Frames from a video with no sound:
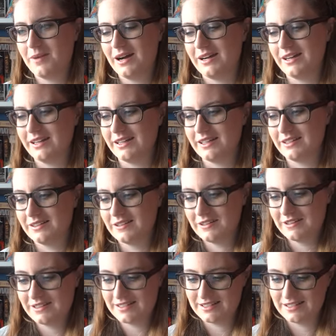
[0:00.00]
my
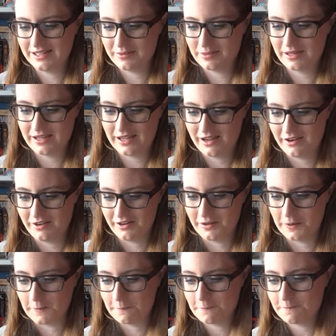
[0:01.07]
sleeping
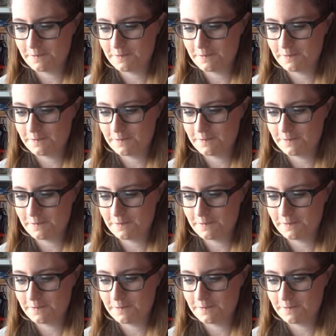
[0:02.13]
area,